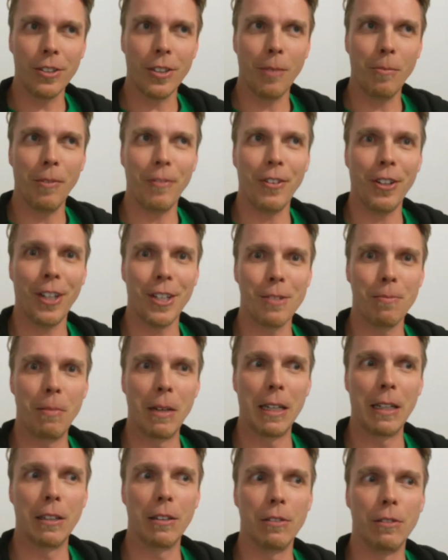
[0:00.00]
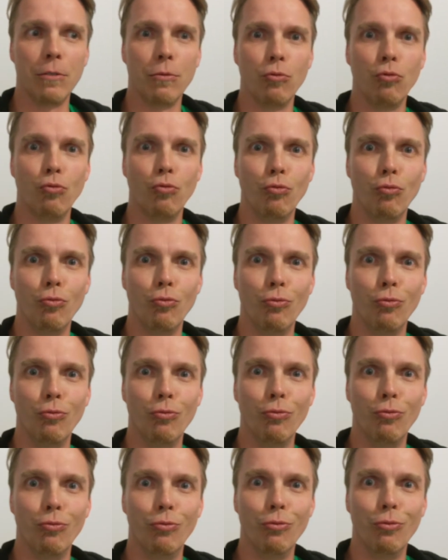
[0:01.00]
some of it has
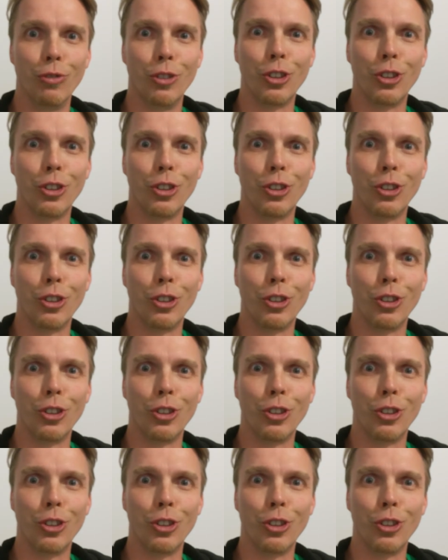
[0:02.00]
been